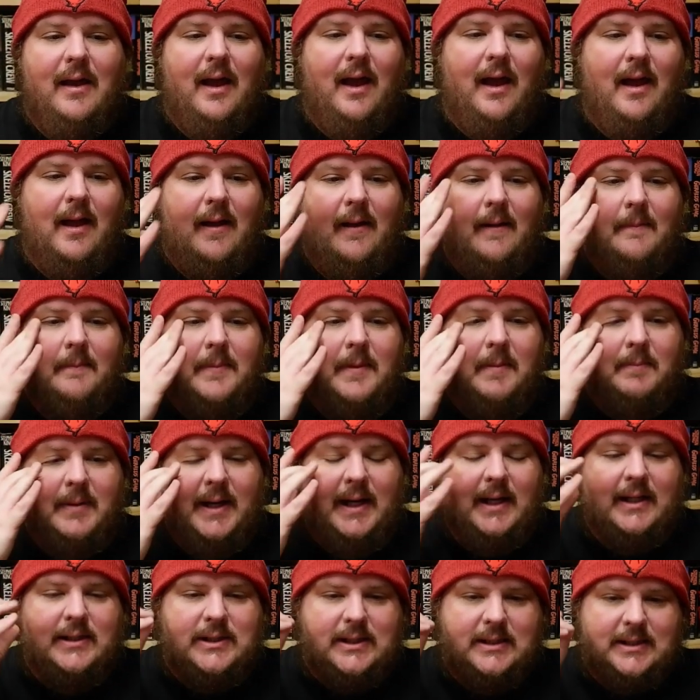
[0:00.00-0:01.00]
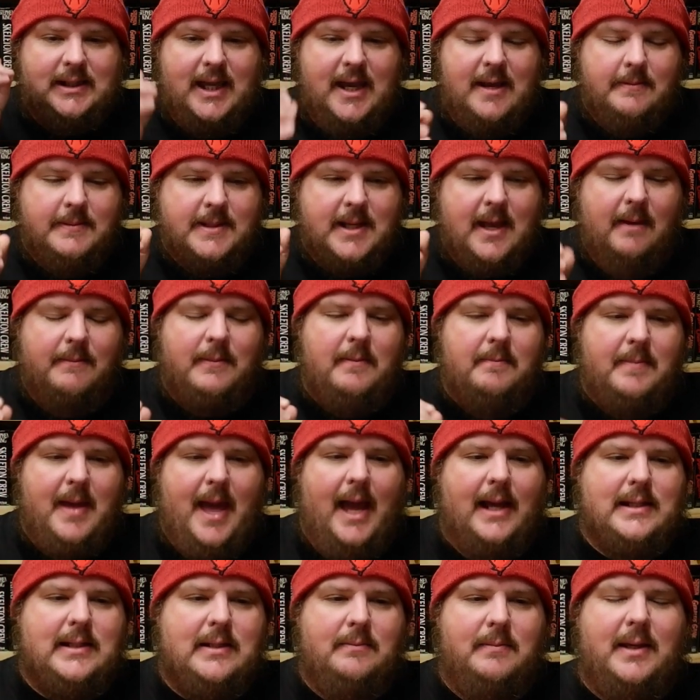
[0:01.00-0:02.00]
Um, but it just keeps coming
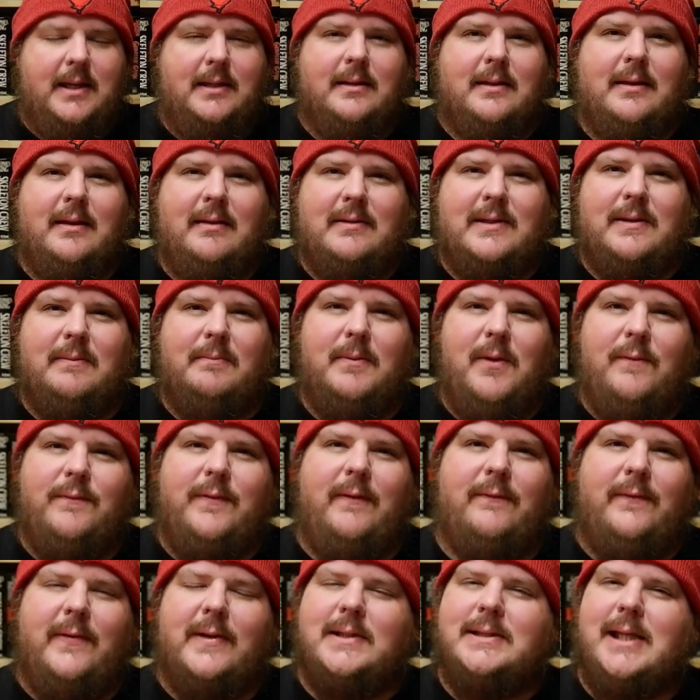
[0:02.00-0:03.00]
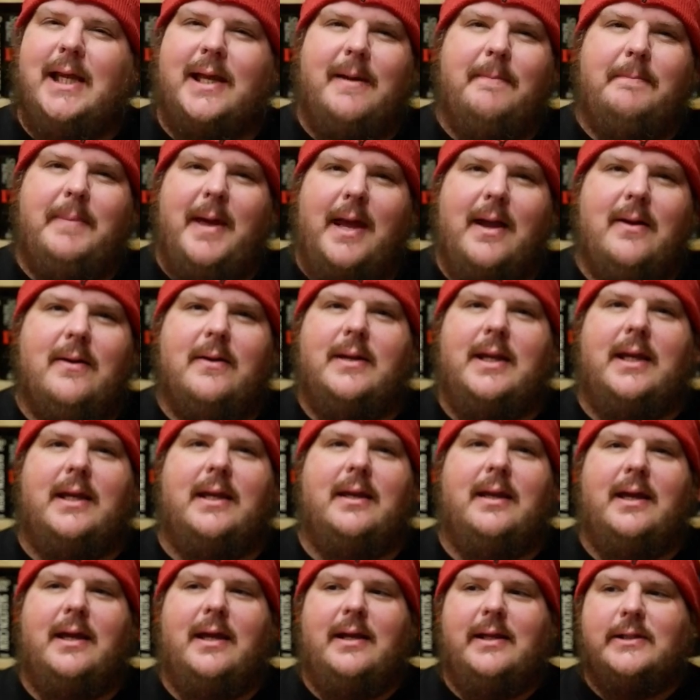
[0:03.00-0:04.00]
back to me that this movie feels like a
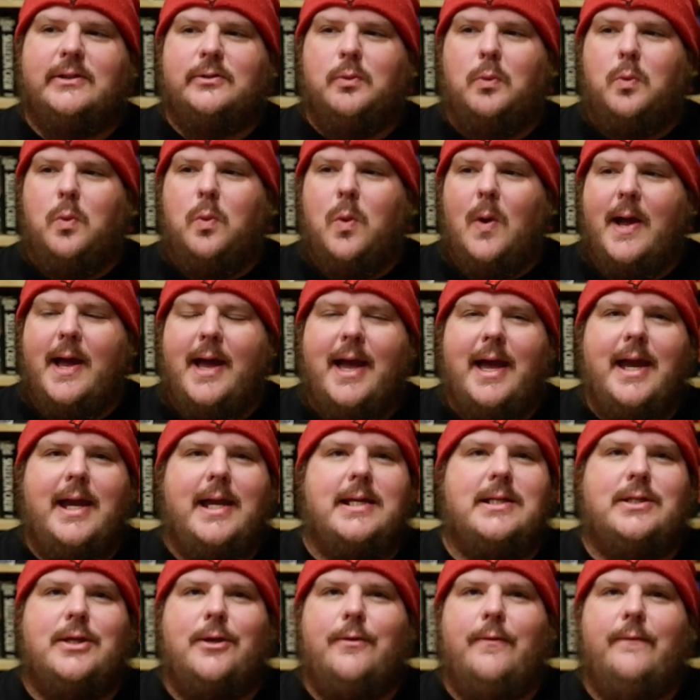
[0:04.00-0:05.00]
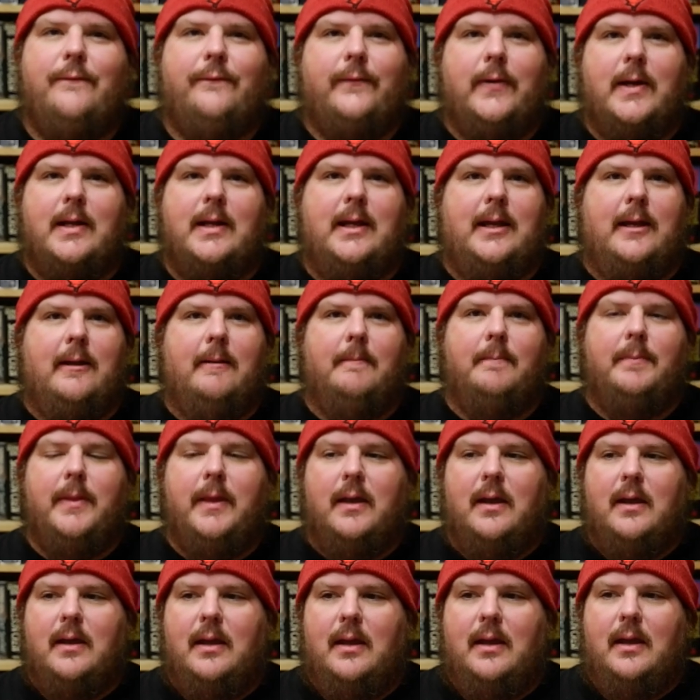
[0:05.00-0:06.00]
parody. It is way too funny.
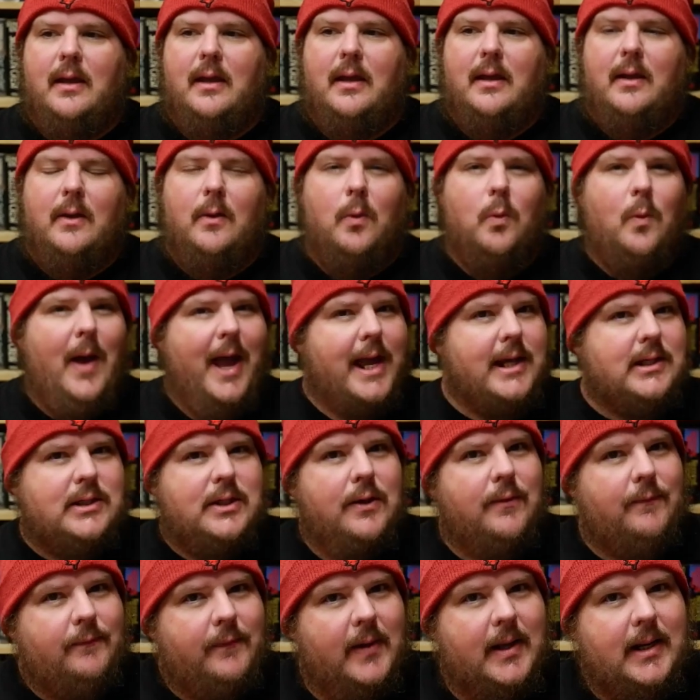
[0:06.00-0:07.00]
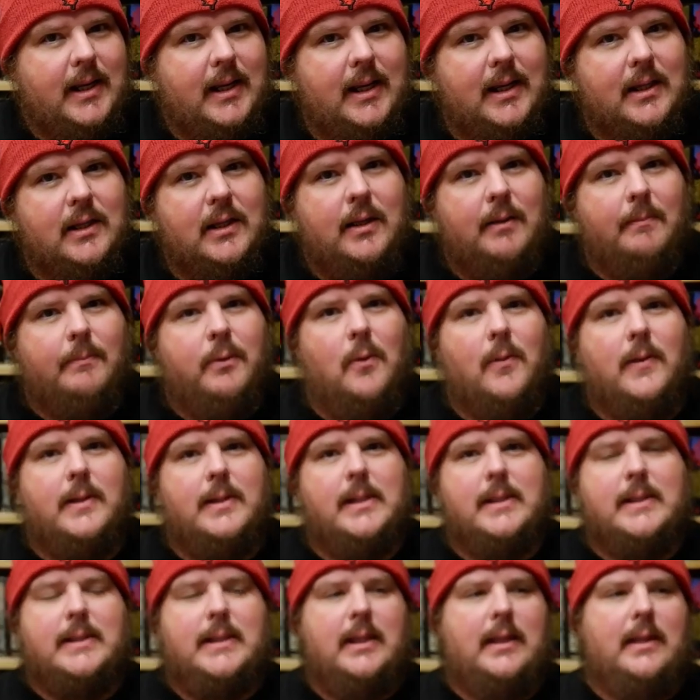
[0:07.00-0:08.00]
Way too funny in the
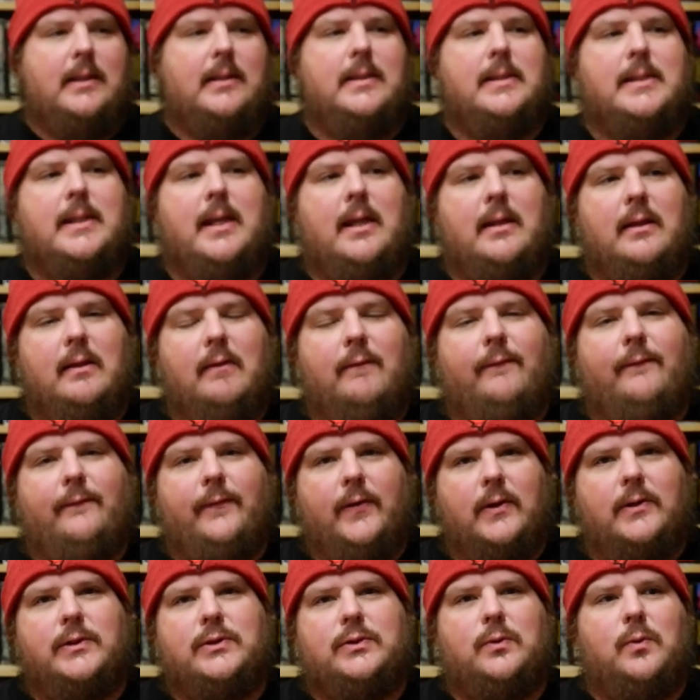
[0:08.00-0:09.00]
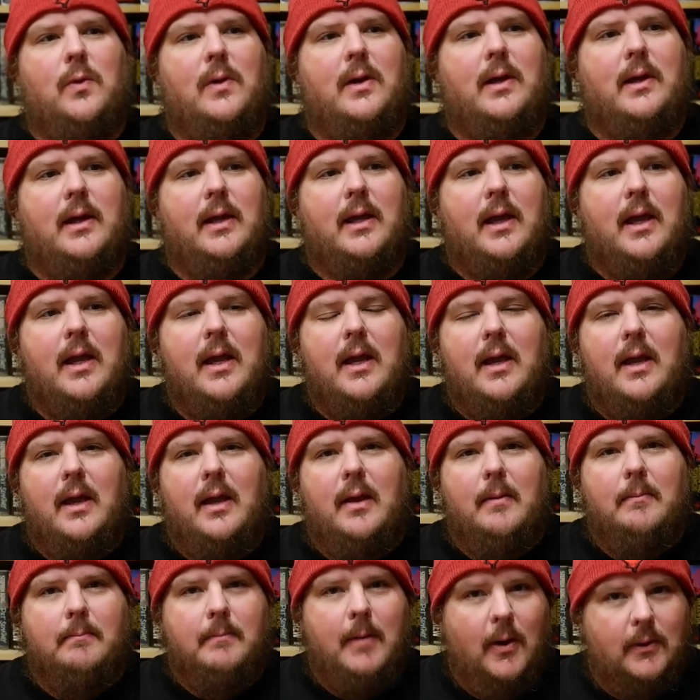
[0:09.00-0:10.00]
important scenes. In the first one,
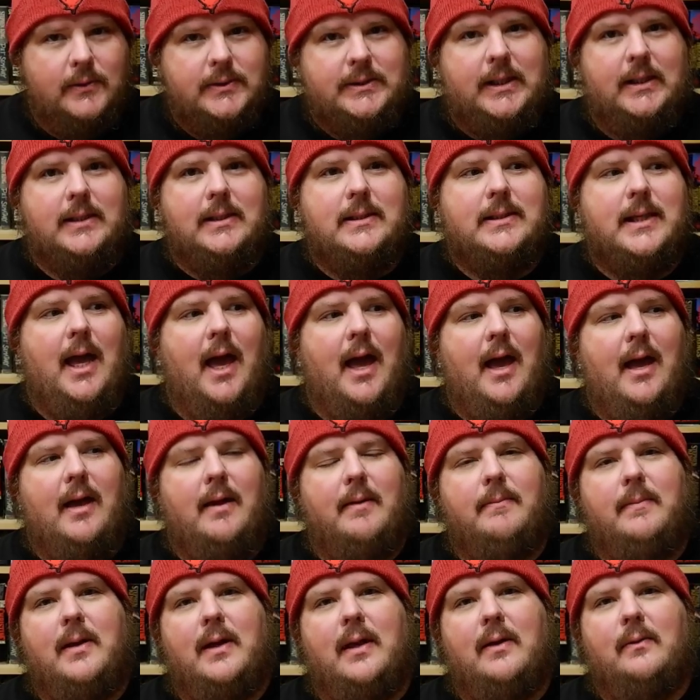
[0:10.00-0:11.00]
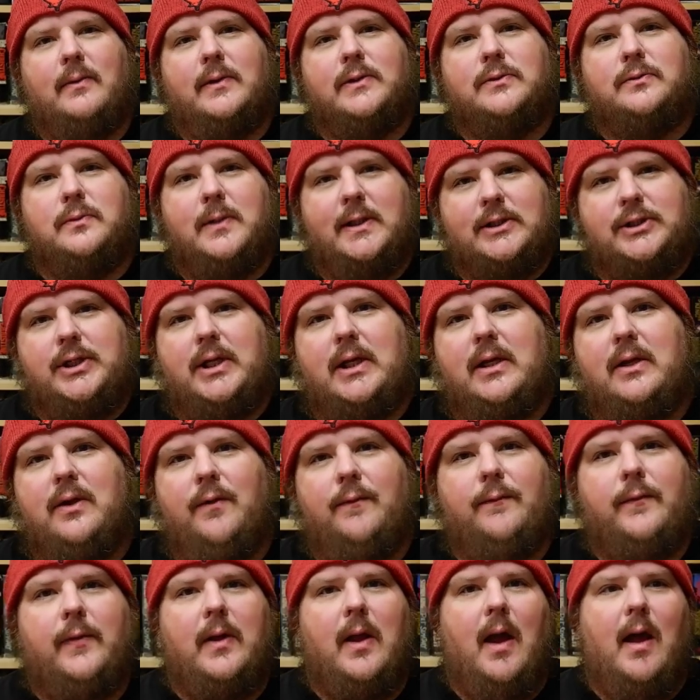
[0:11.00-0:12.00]
most of the time it was Richie
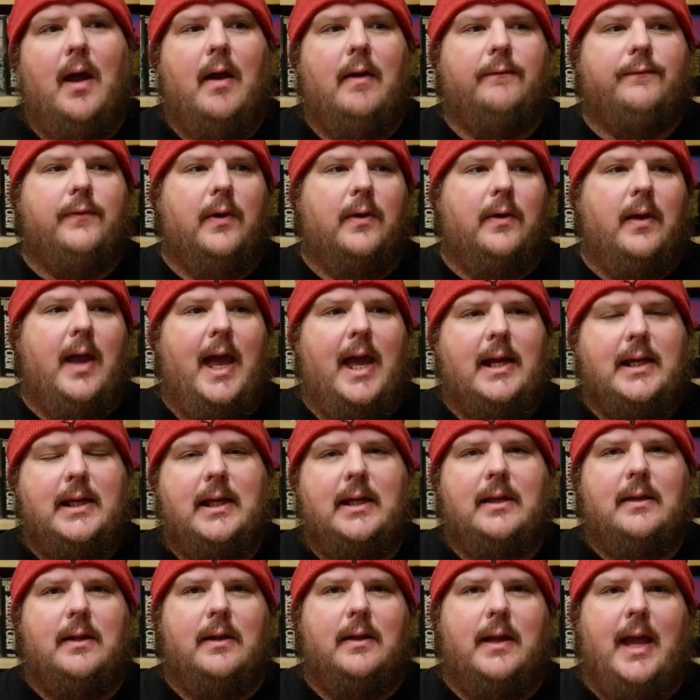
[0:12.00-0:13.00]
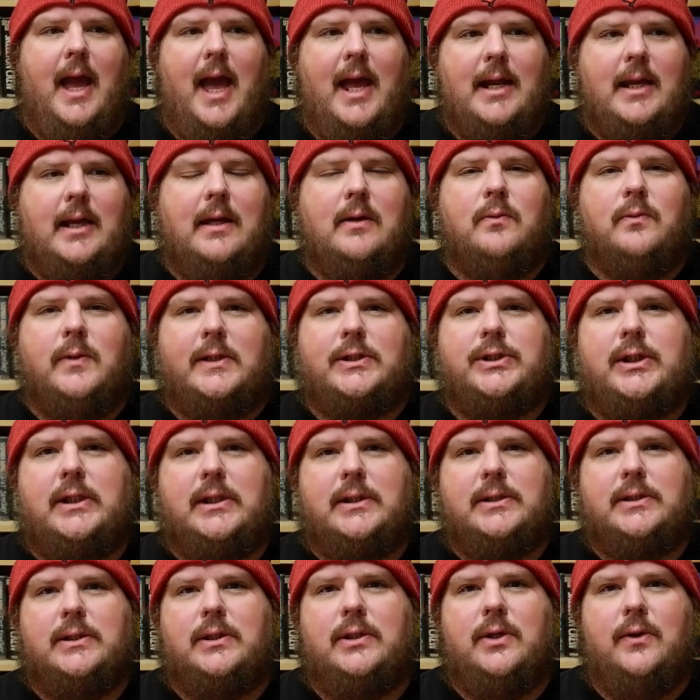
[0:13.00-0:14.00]
goofing off, or Eddie, Eddie and
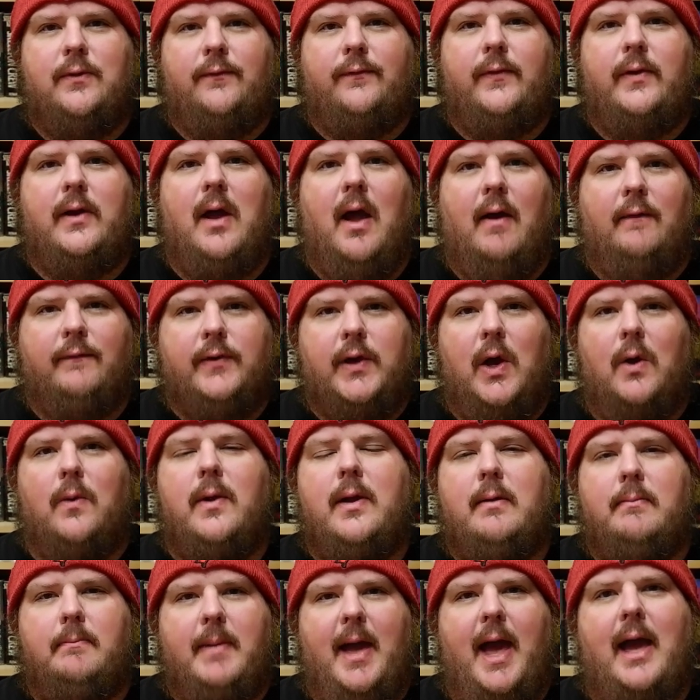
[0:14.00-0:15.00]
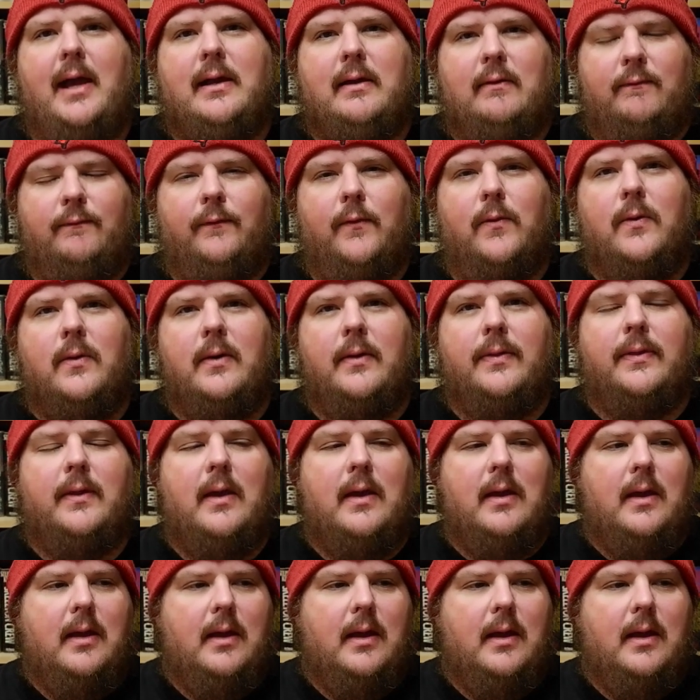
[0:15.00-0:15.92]
Richie's goofing off, going back and forth.